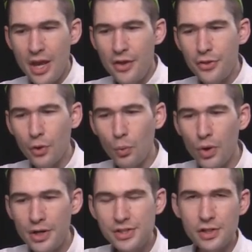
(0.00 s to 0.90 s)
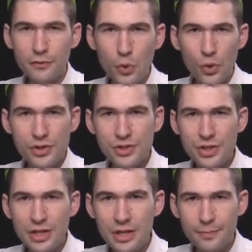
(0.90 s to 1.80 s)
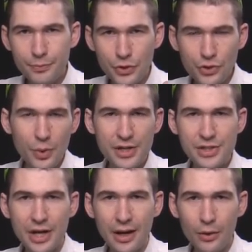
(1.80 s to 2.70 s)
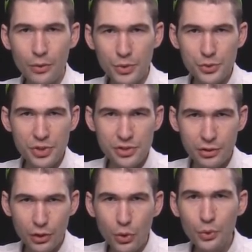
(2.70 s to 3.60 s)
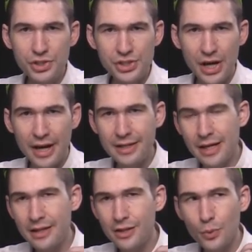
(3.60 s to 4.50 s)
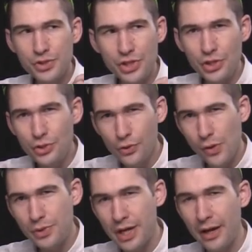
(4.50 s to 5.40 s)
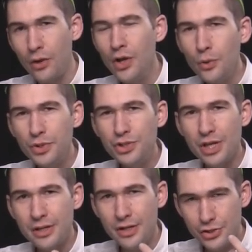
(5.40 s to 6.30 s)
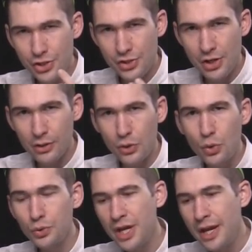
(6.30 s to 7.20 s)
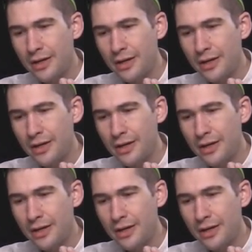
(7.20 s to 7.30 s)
There was, of course, the US dial, which was LeCoultre signed, and there was the Eurodial, which said Jaeger LeCoultre.